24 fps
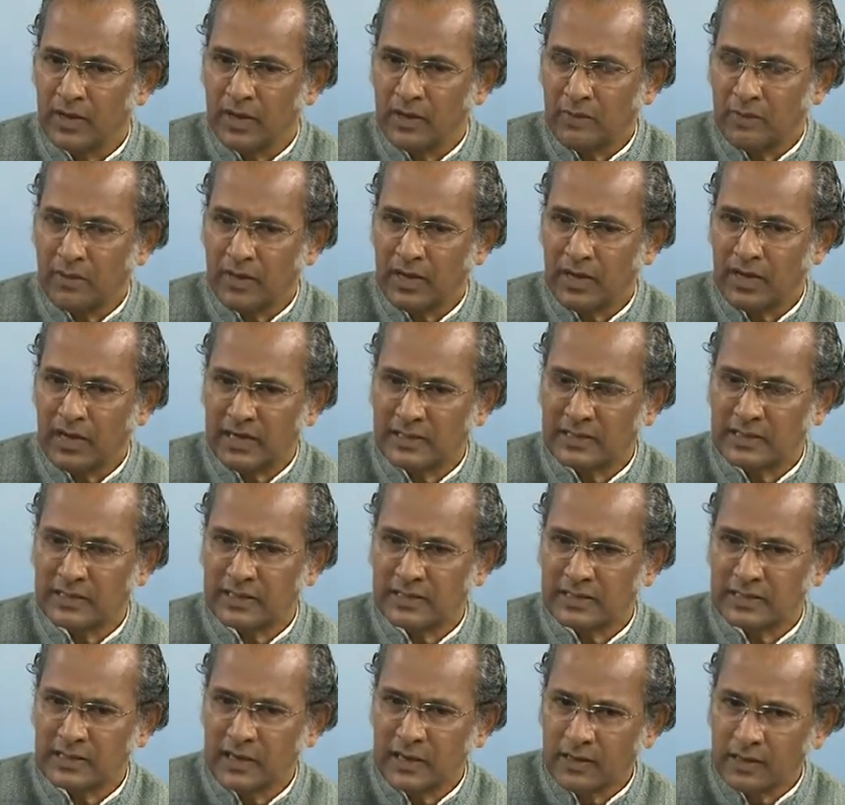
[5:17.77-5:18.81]
But as I
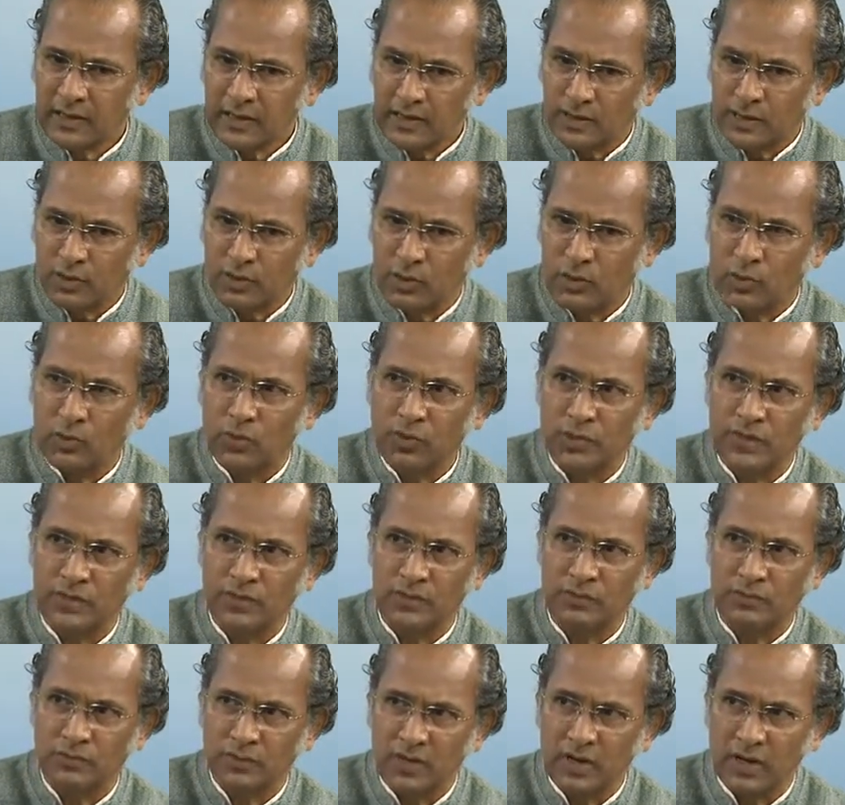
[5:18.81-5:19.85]
started to do
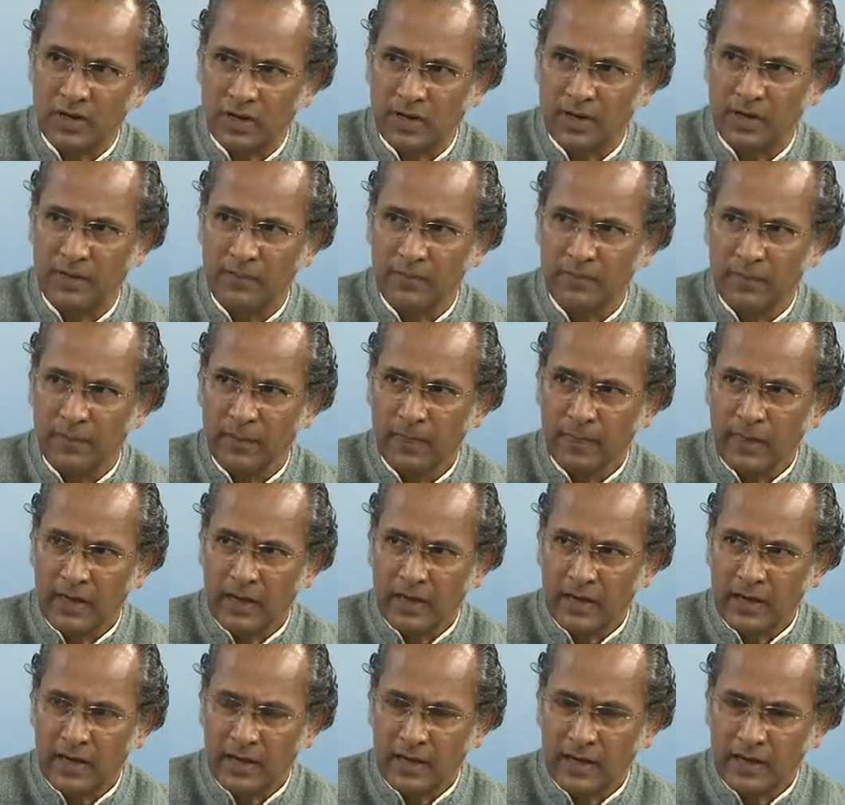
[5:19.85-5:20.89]
his work,
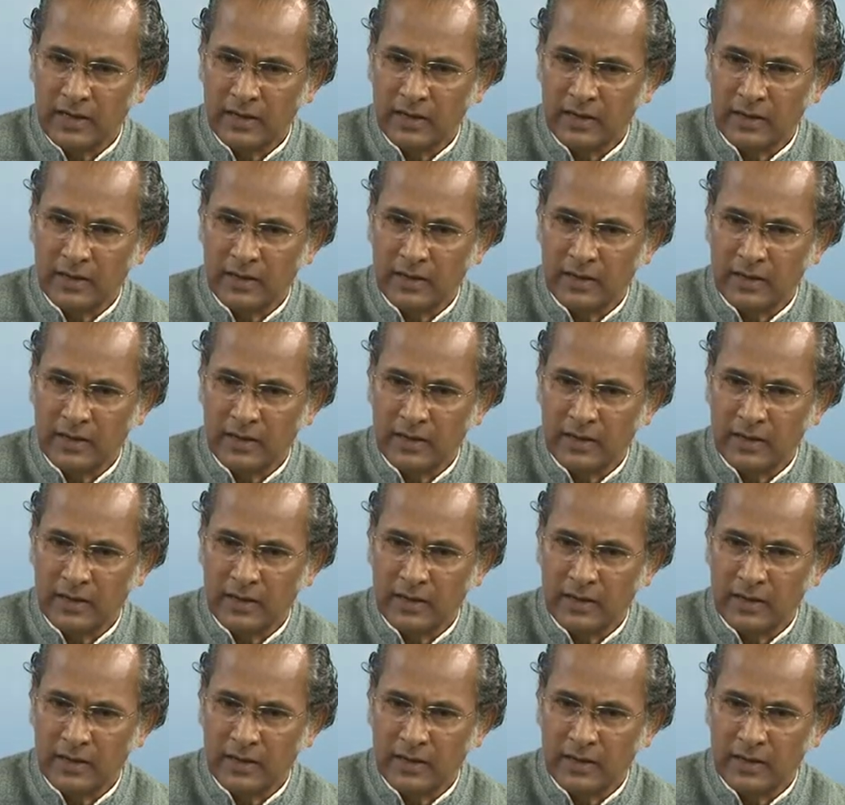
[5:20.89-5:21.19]
and